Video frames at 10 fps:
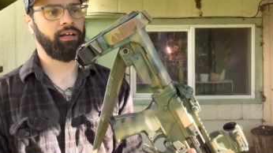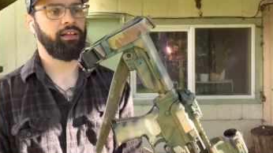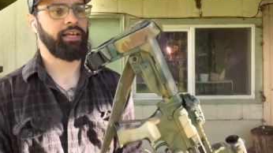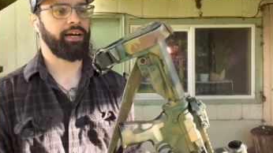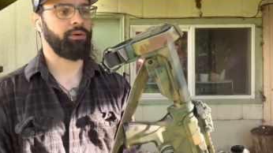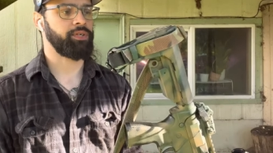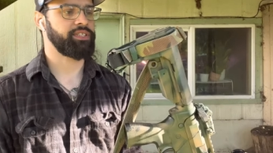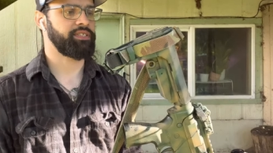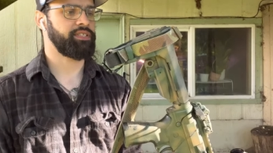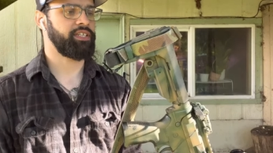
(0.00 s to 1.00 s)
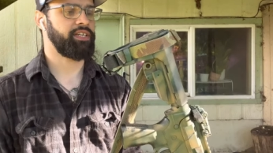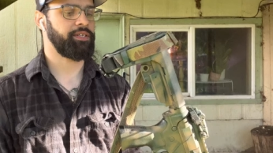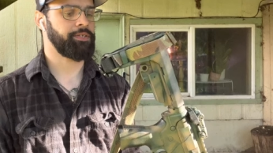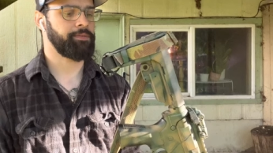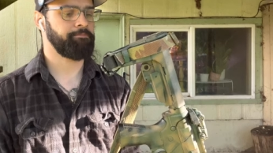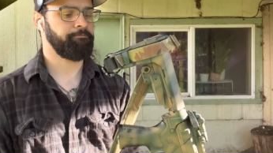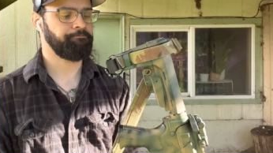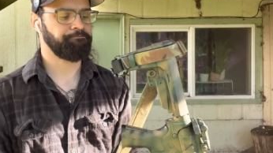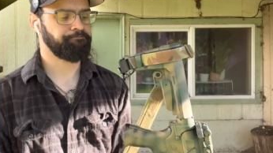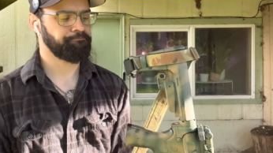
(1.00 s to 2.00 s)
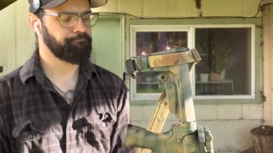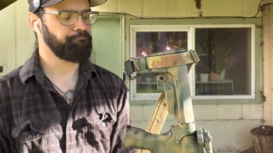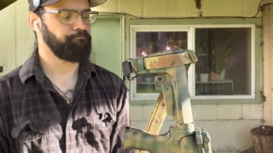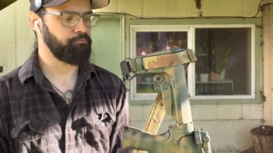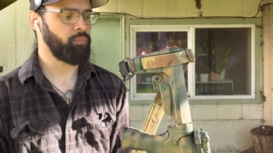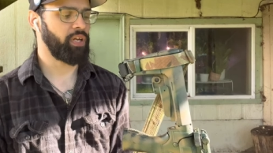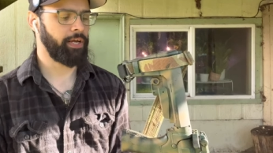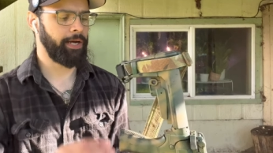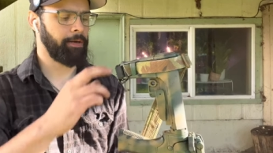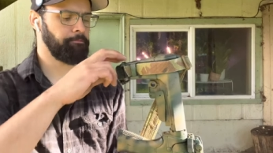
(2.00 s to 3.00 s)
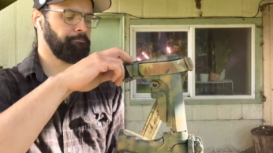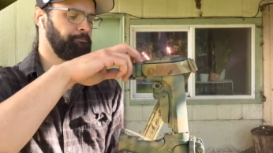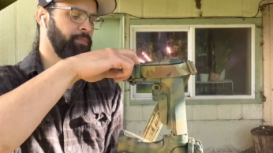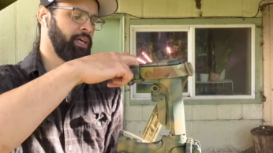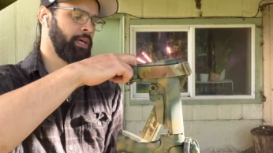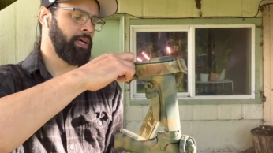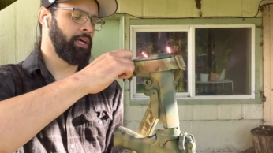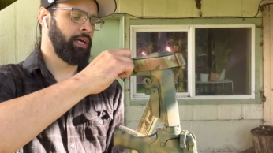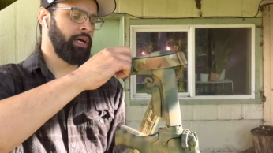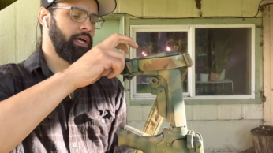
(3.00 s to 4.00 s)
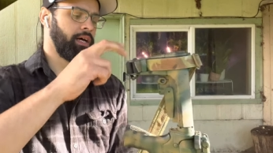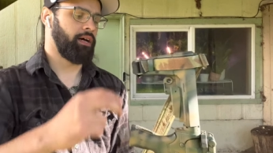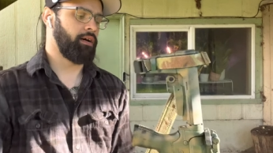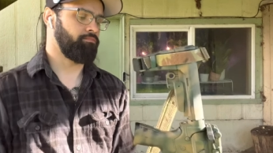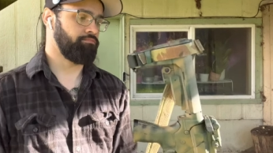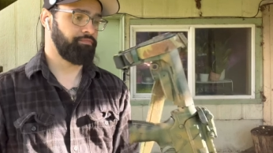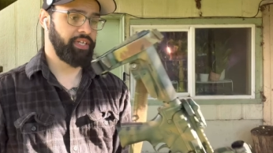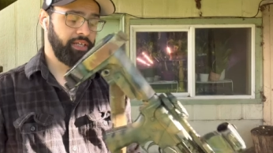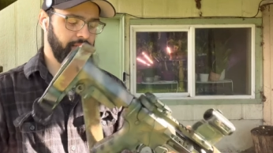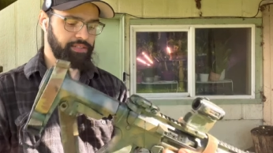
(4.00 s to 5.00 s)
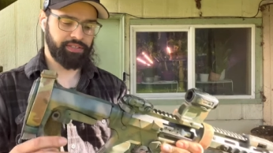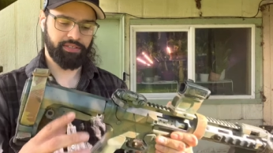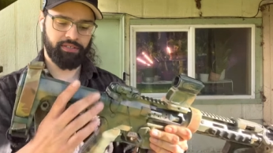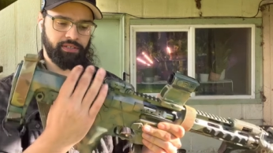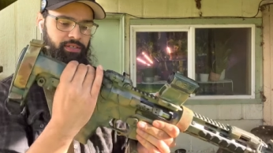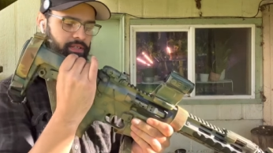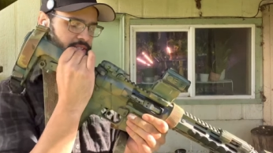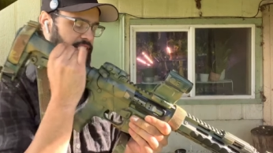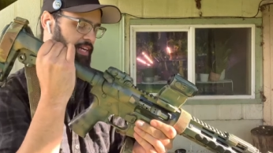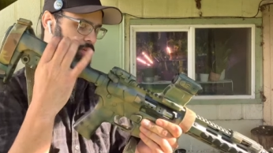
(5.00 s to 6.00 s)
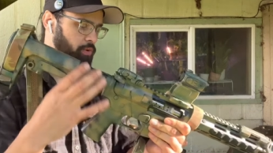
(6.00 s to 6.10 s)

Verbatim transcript: like I was as a teenager. Yeah. Um, yeah, that's, that's kind of the